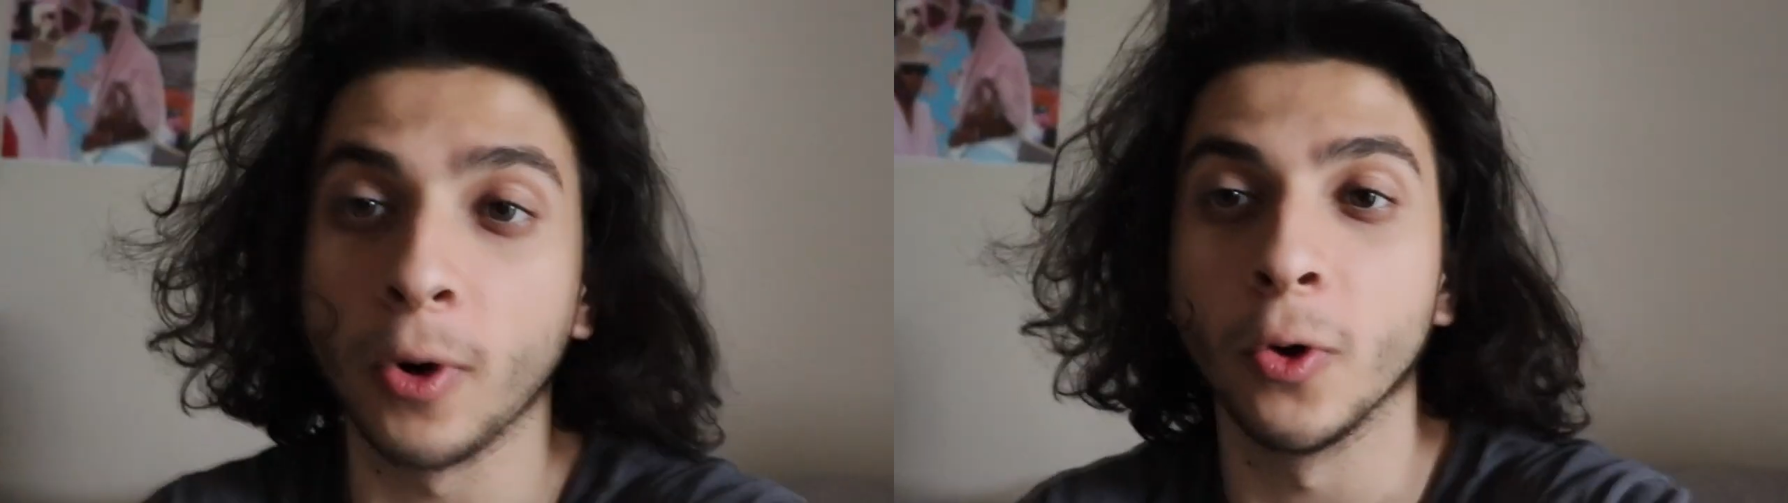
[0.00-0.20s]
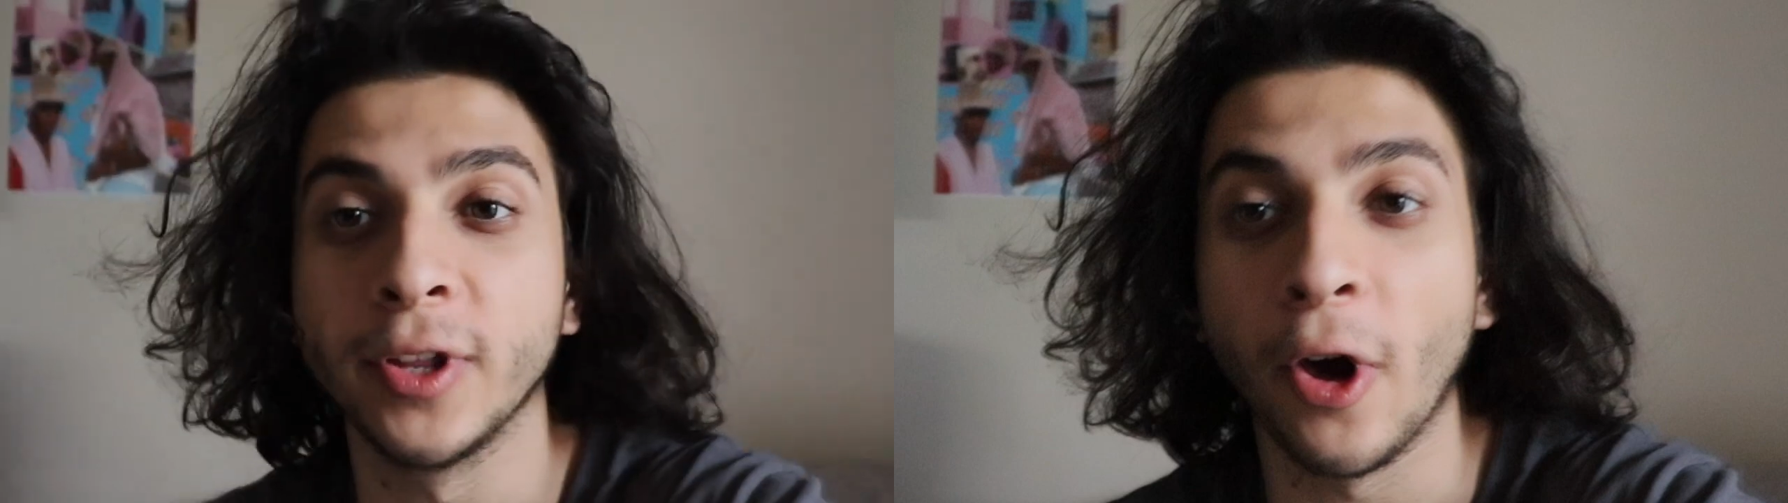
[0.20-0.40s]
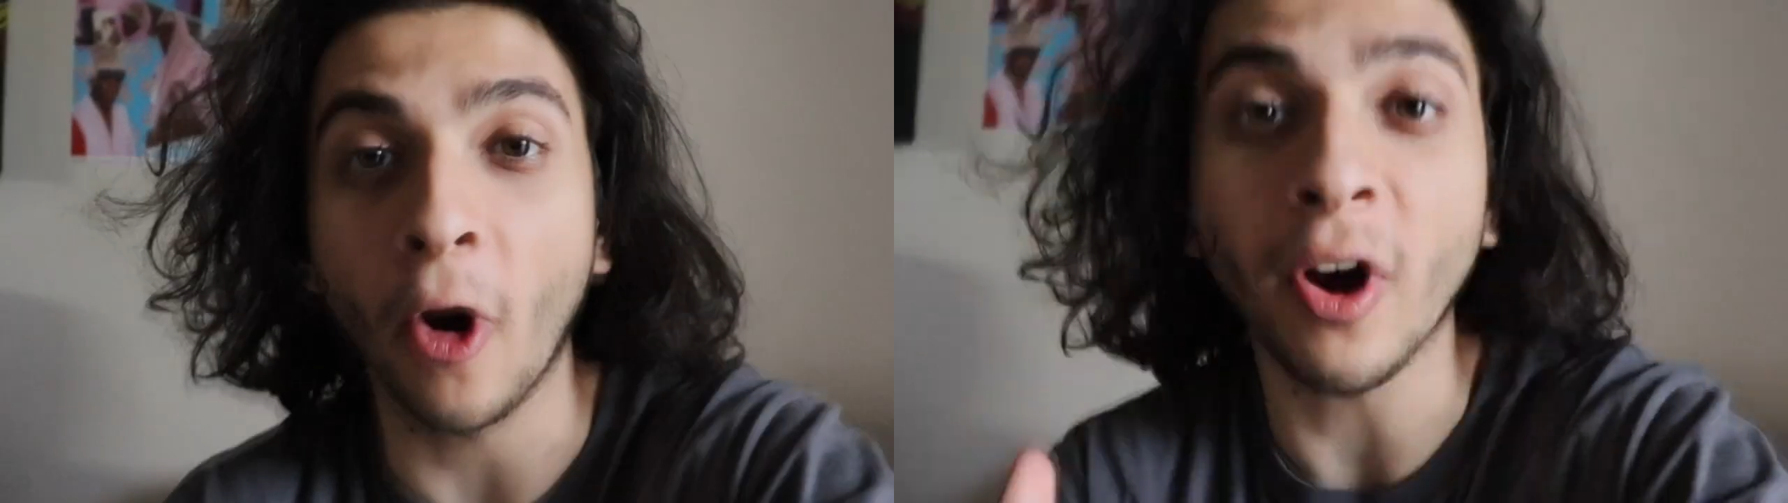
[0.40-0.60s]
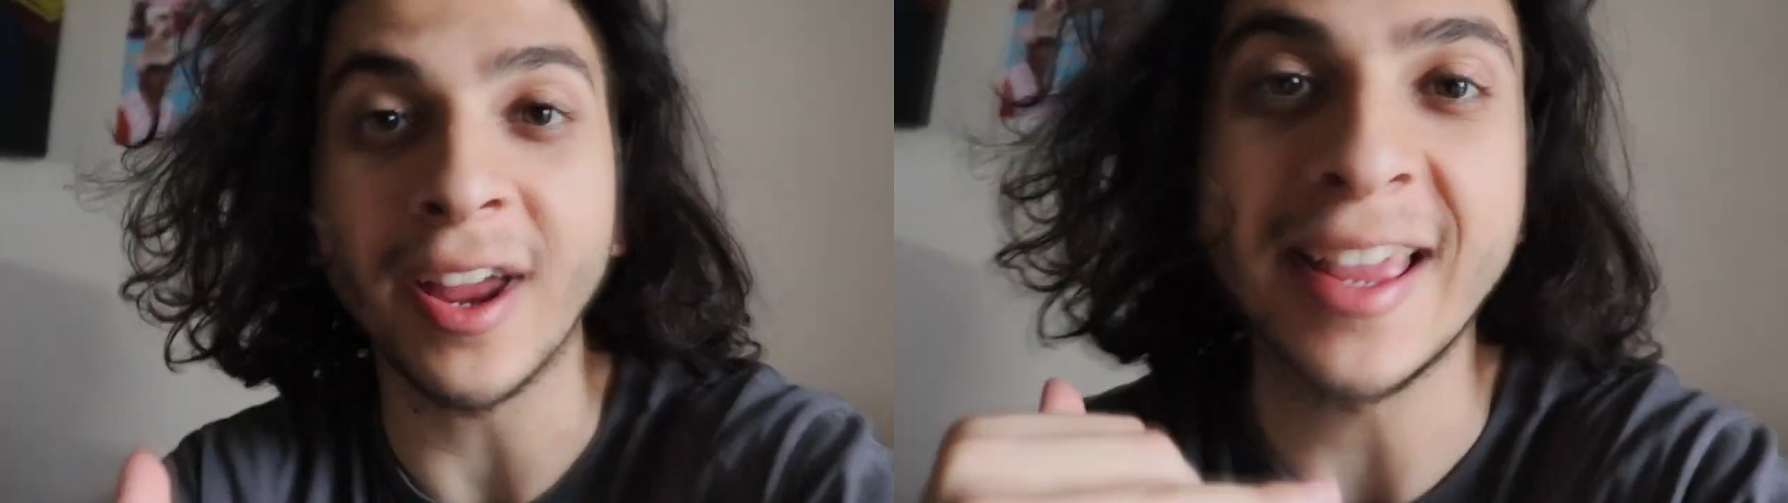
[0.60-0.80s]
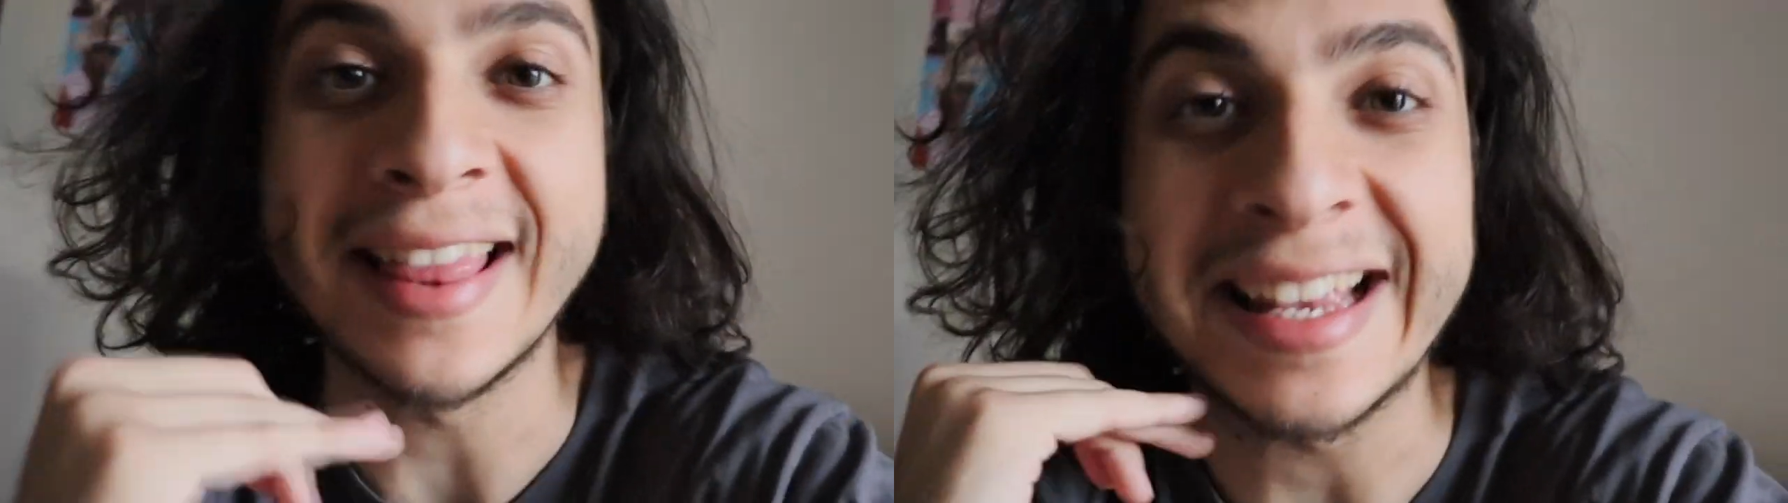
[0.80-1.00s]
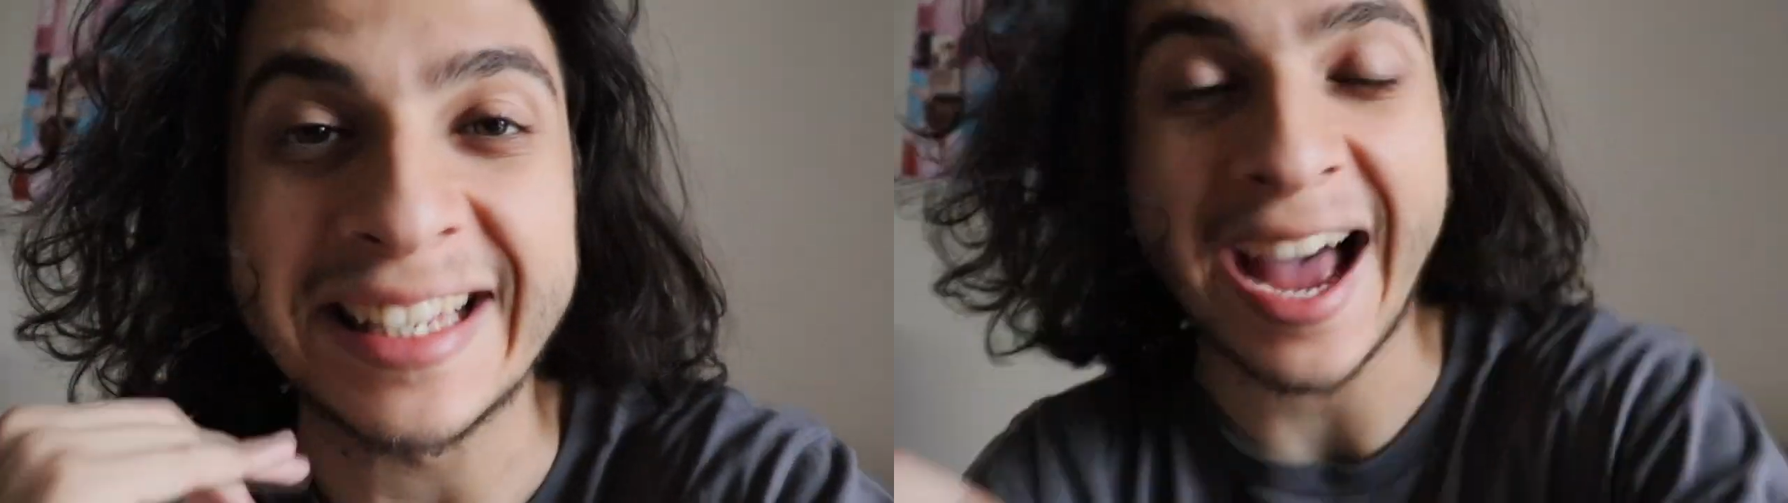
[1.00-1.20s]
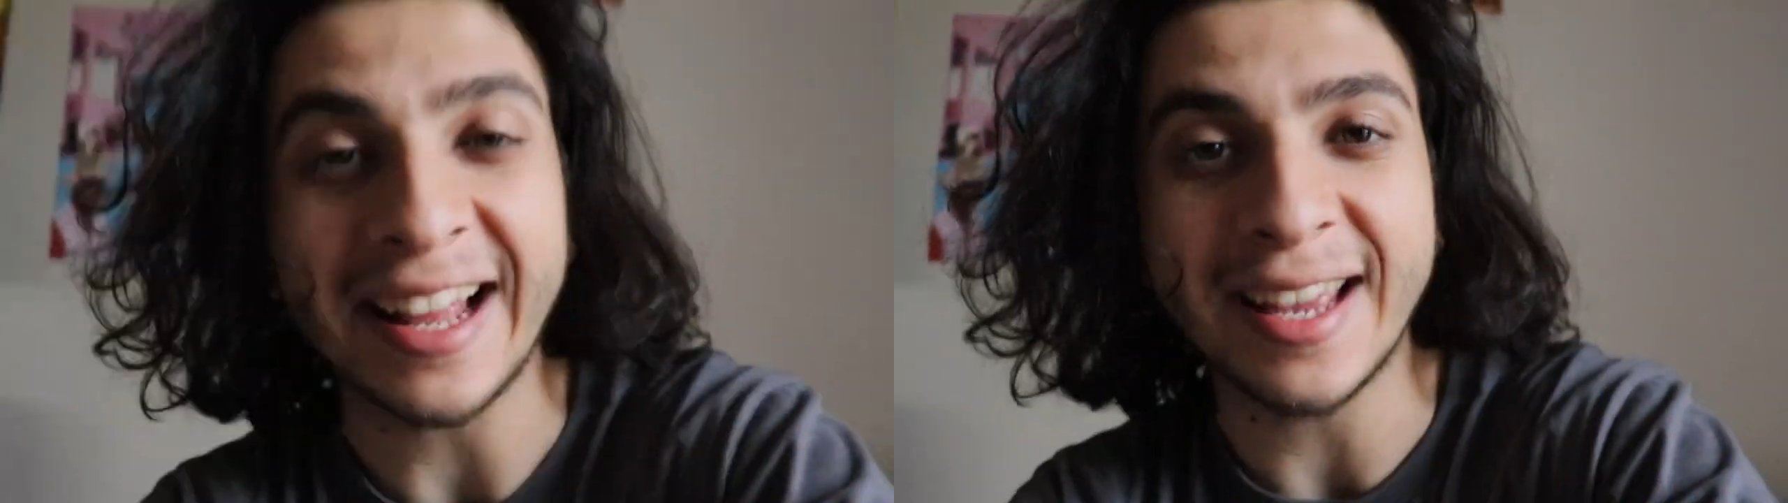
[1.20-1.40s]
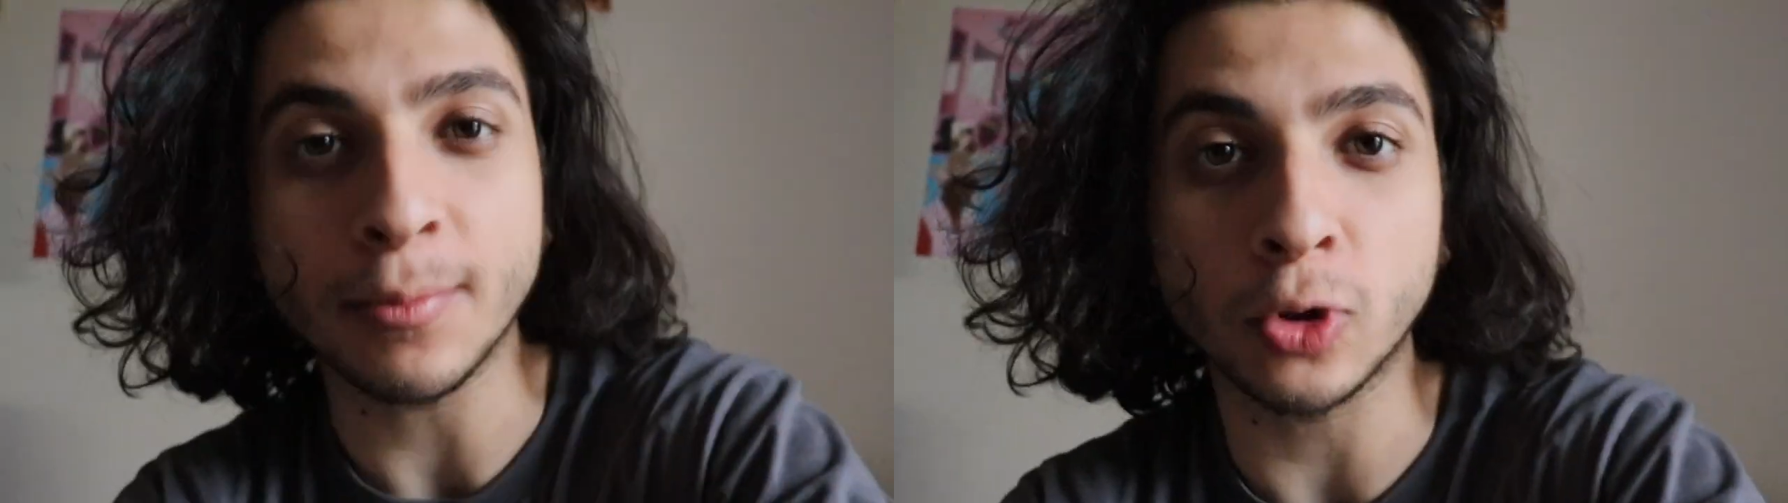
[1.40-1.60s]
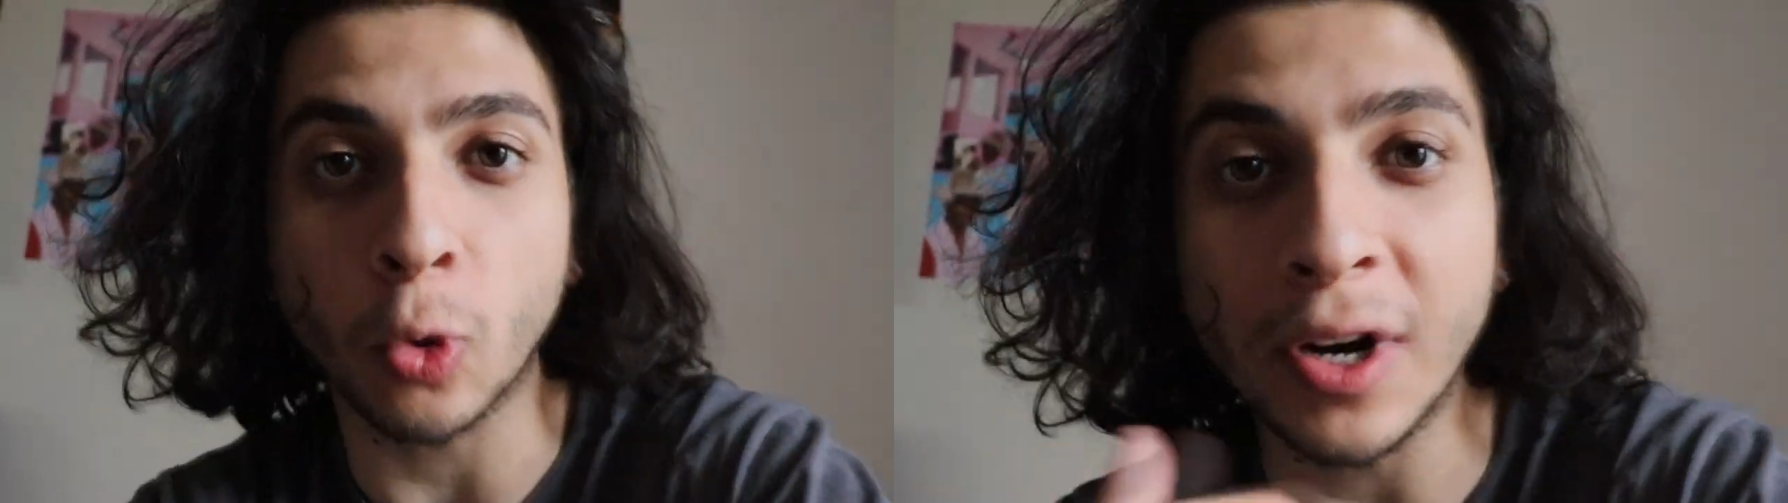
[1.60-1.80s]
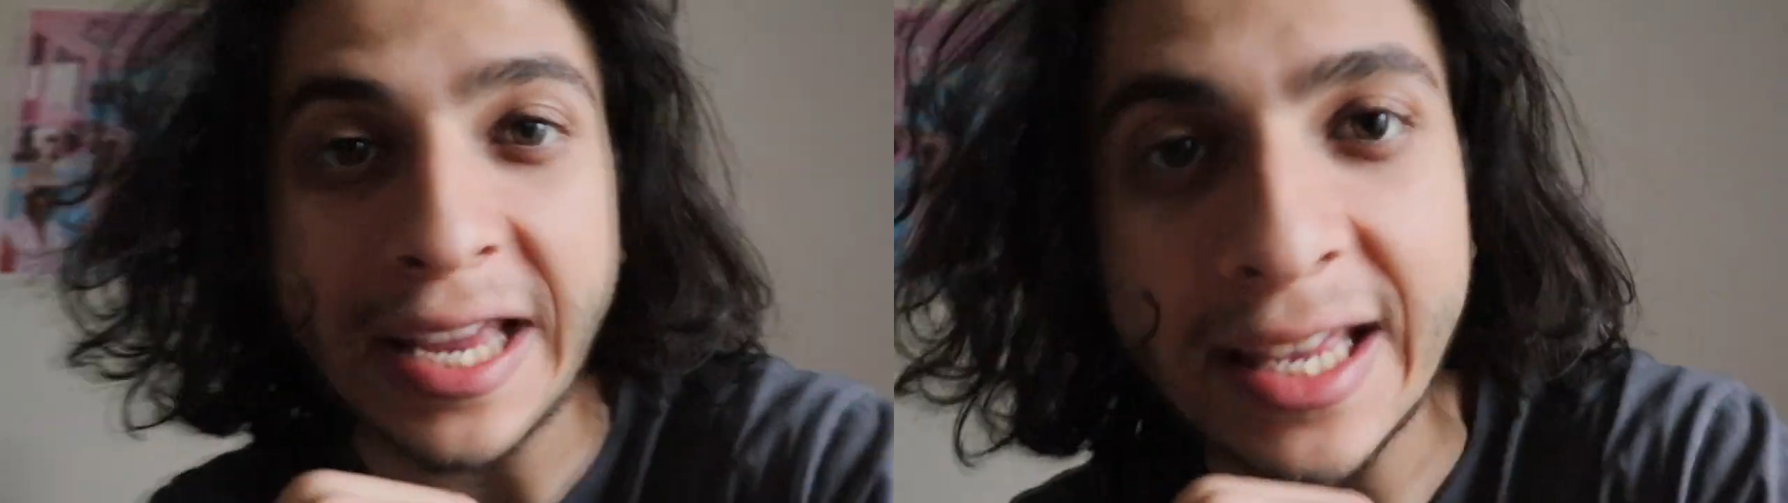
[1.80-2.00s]
bro. The art in this goddamn
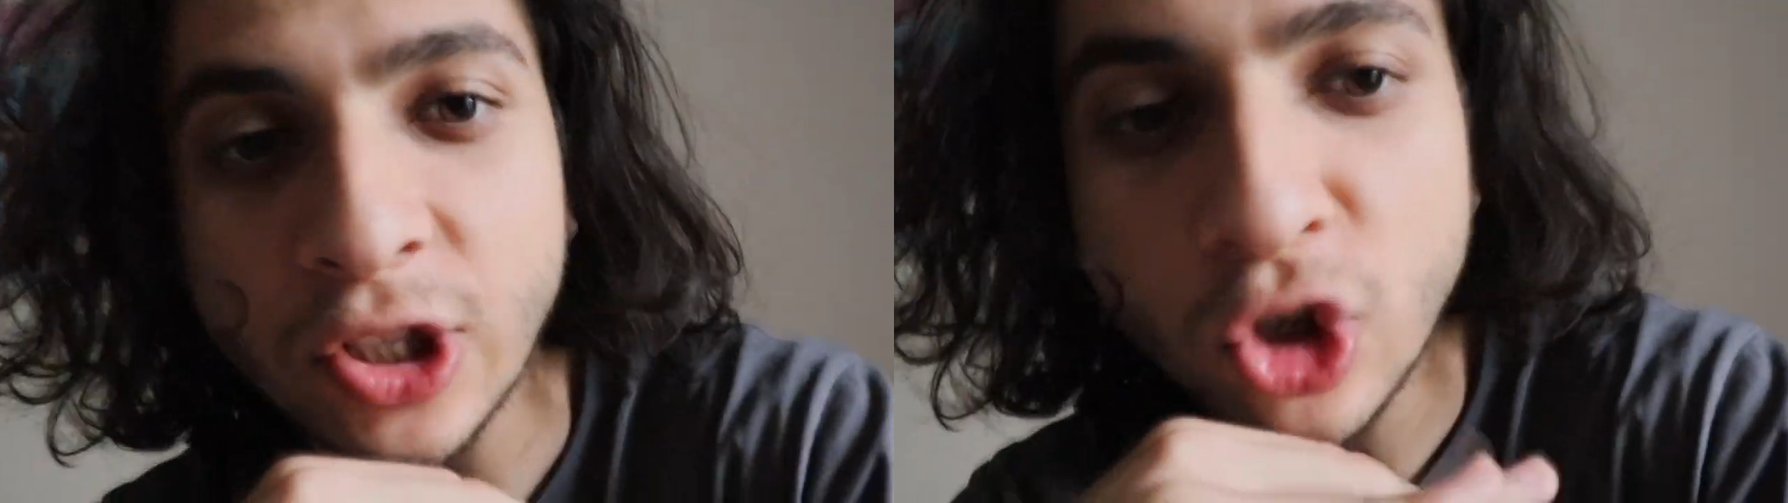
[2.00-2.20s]
story is